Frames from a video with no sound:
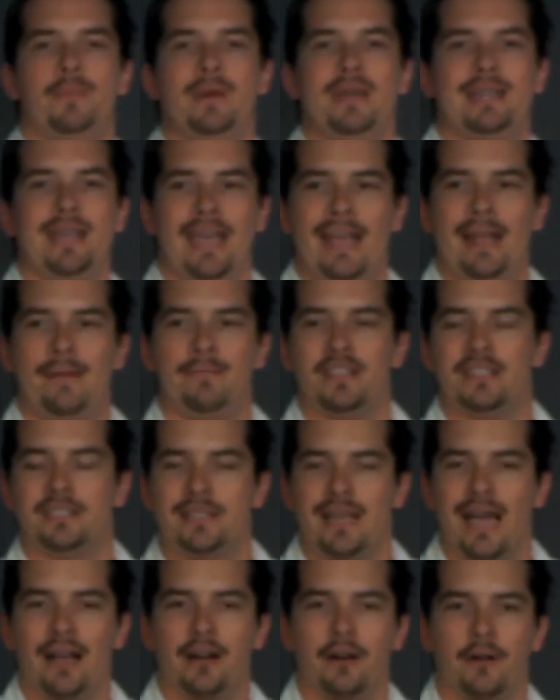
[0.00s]
became the
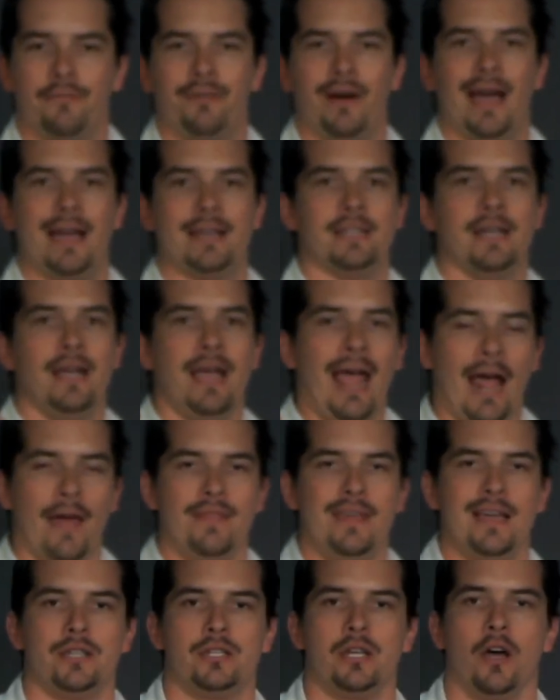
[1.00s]
sacrifice and
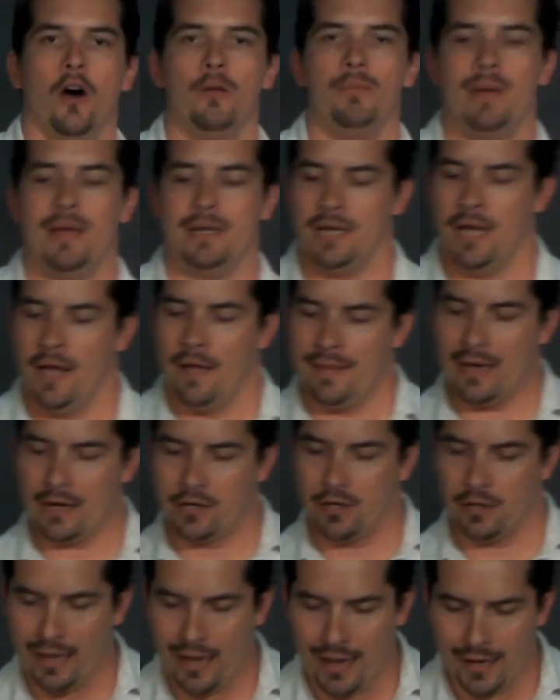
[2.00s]
the atonement that
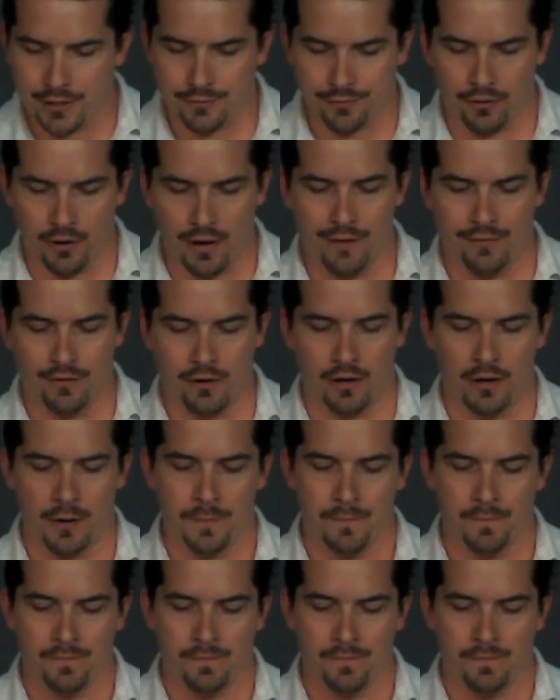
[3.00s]
could last forever.